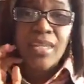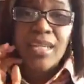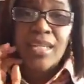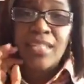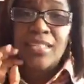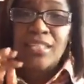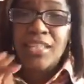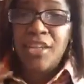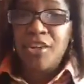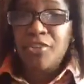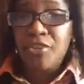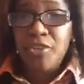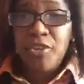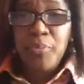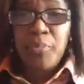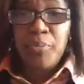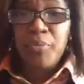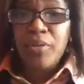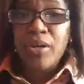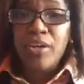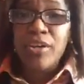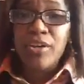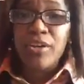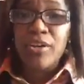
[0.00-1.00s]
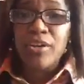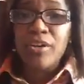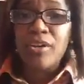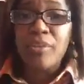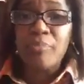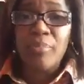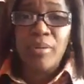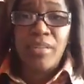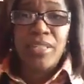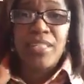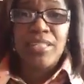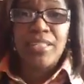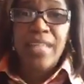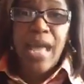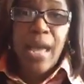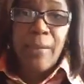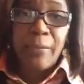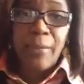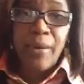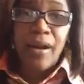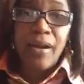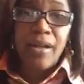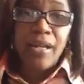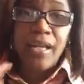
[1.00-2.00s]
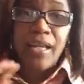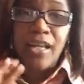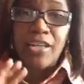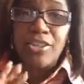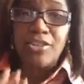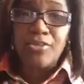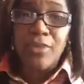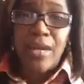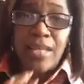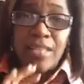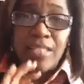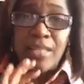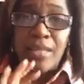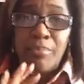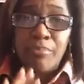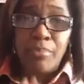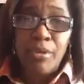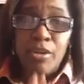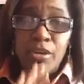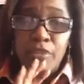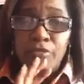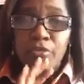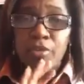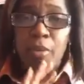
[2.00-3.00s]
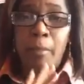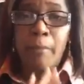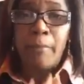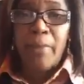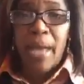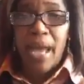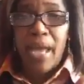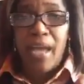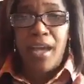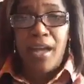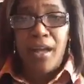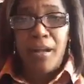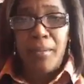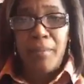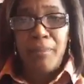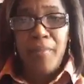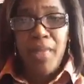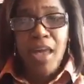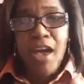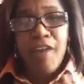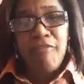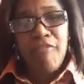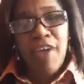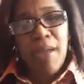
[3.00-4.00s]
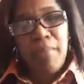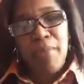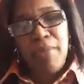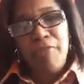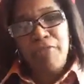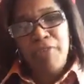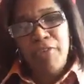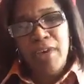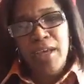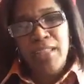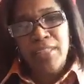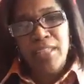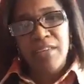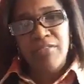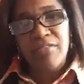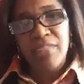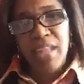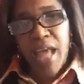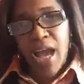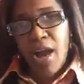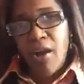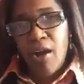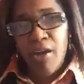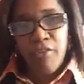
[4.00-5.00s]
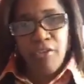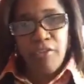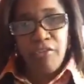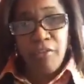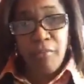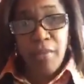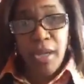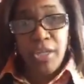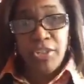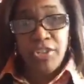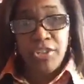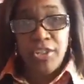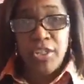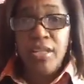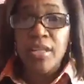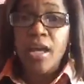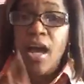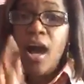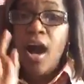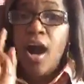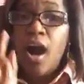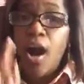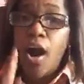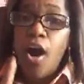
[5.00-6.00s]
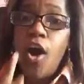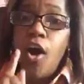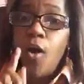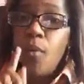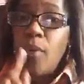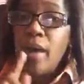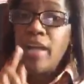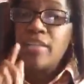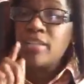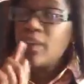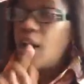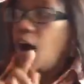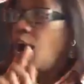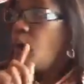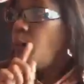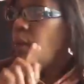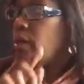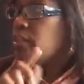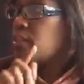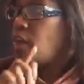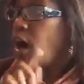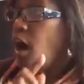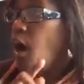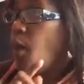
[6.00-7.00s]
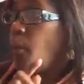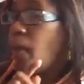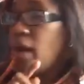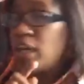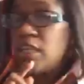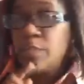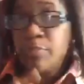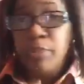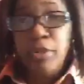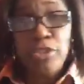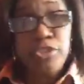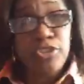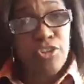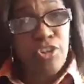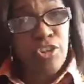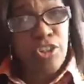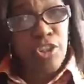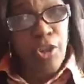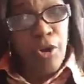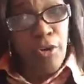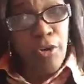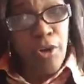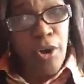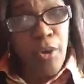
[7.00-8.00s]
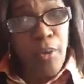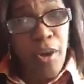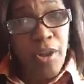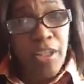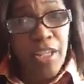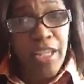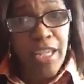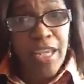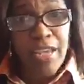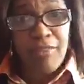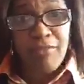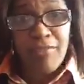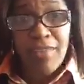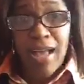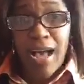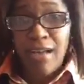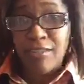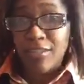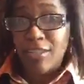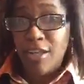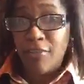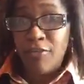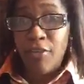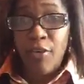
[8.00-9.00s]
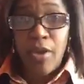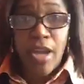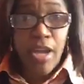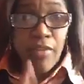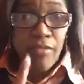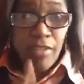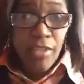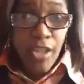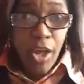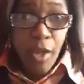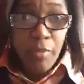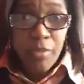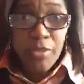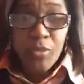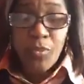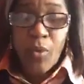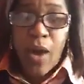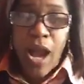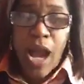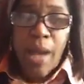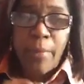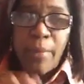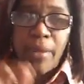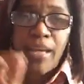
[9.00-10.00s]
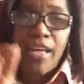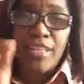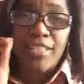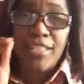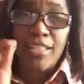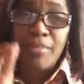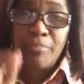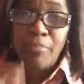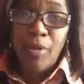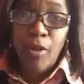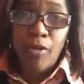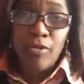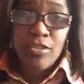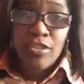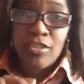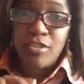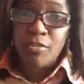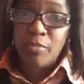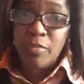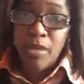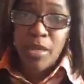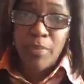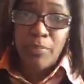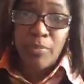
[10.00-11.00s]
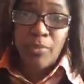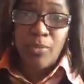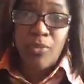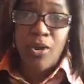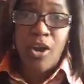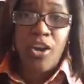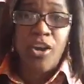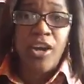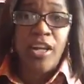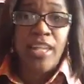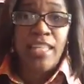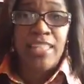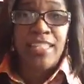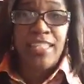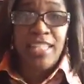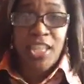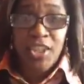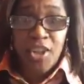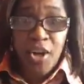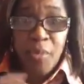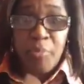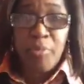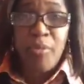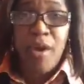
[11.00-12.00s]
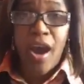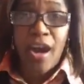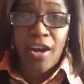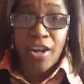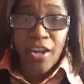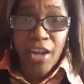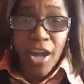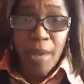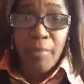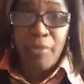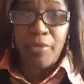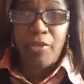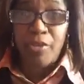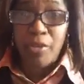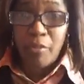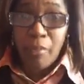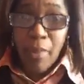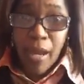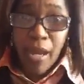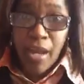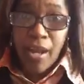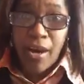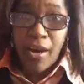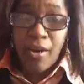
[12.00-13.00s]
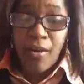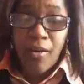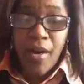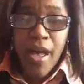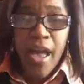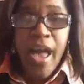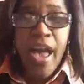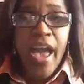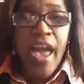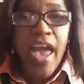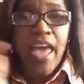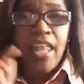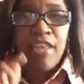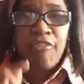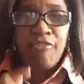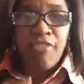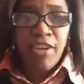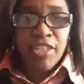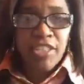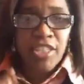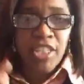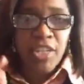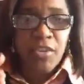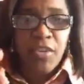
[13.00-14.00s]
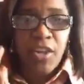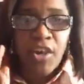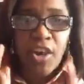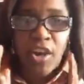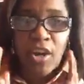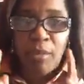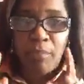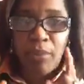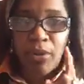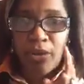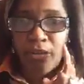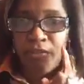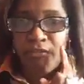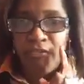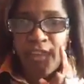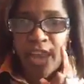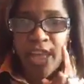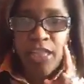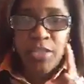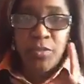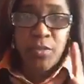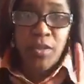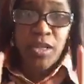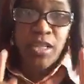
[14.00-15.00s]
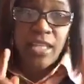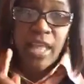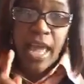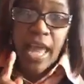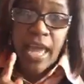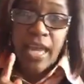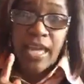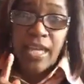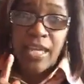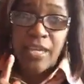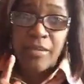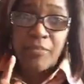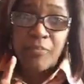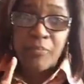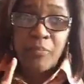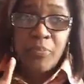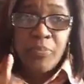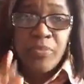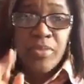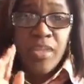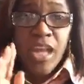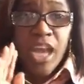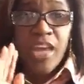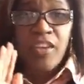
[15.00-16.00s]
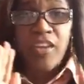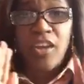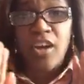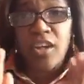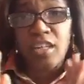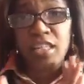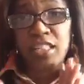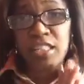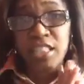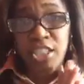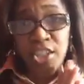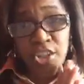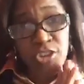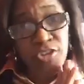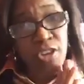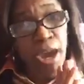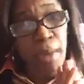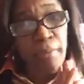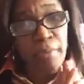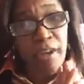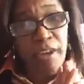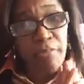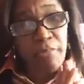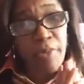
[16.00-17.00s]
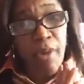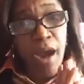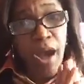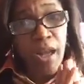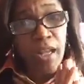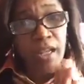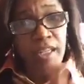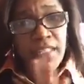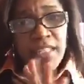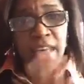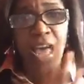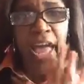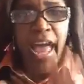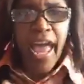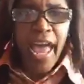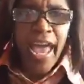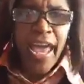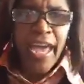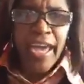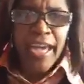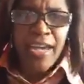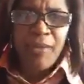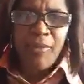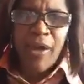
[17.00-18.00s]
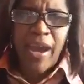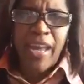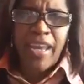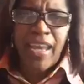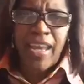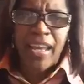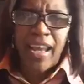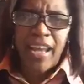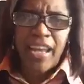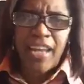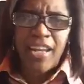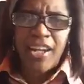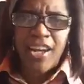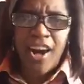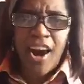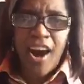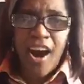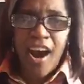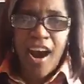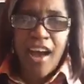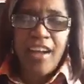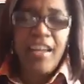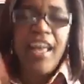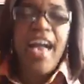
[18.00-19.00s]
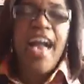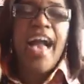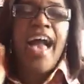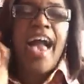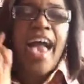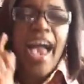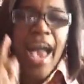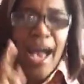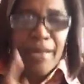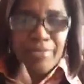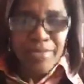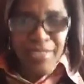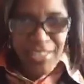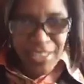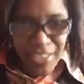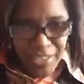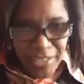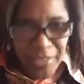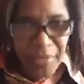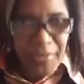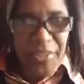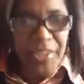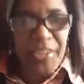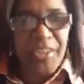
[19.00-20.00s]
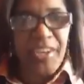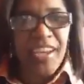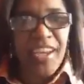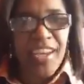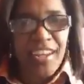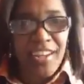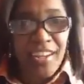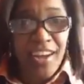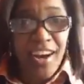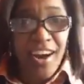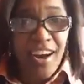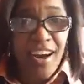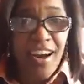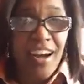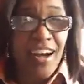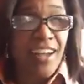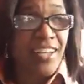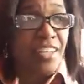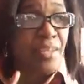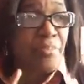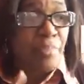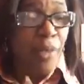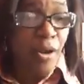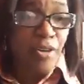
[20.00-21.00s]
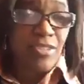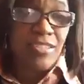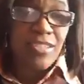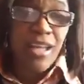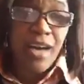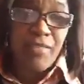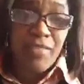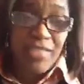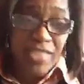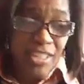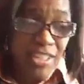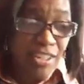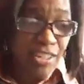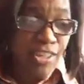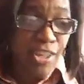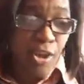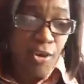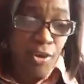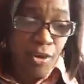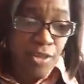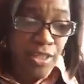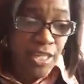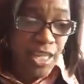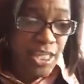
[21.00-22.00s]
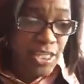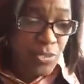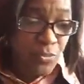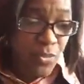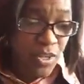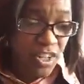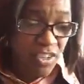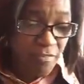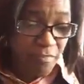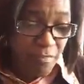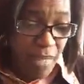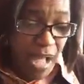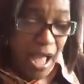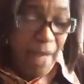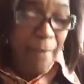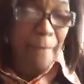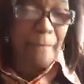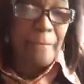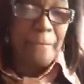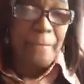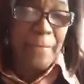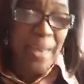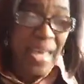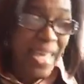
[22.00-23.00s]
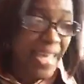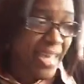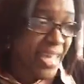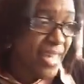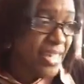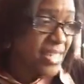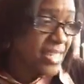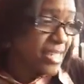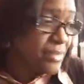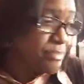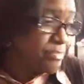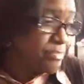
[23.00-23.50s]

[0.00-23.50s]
Stick it through the printer, put a stamp on it, address it, beautiful, bam. Family and friends now have information. Always, always, always put your logo on the outside of your envelopes. Why? Because the postal people are going to see your product coming through the mail, and eventually they're going to put a face with a name, and they're going to see you dropping off product and say, hey, wait, can I get a card? Absolutely, you can get a card. The post office here locally is one of my biggest,